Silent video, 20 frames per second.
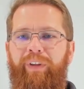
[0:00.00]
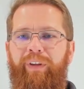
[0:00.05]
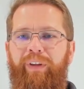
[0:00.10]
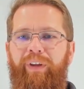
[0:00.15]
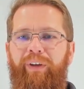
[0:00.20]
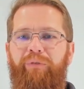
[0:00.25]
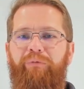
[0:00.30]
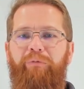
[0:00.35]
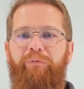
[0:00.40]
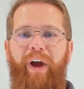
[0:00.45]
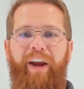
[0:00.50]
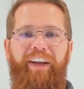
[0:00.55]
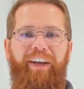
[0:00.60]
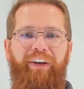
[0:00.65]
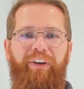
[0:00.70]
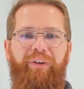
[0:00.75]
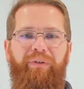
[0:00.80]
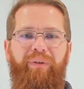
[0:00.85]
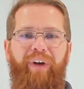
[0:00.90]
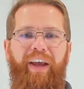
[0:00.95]
Ready to
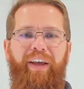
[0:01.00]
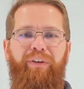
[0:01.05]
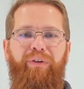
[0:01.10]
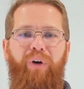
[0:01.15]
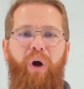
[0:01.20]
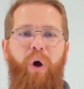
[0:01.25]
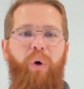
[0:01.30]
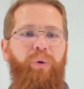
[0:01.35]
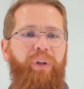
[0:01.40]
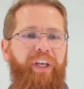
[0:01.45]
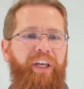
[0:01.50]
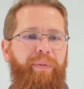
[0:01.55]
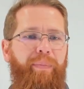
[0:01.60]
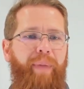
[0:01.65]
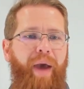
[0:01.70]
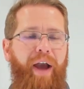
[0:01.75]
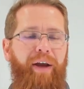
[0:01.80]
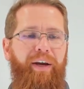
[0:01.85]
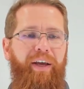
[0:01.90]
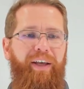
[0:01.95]
create your own lead
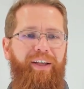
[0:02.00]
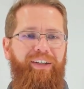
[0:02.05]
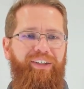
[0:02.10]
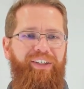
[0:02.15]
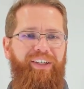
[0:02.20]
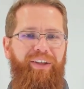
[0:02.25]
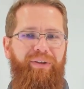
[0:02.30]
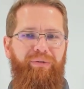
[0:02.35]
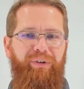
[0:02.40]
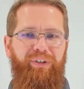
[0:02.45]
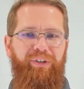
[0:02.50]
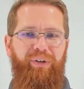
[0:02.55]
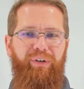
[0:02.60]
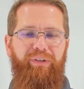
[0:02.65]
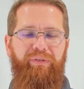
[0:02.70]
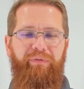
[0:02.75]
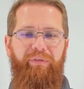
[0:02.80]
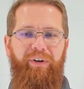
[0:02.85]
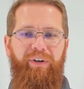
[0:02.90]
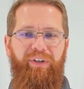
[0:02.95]
magnet and see the results
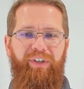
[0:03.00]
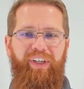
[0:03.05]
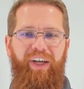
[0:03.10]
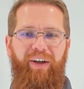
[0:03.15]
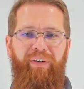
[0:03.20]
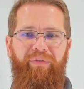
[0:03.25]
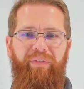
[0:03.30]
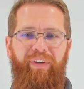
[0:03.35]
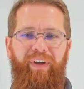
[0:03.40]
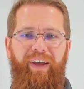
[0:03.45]
for yourself?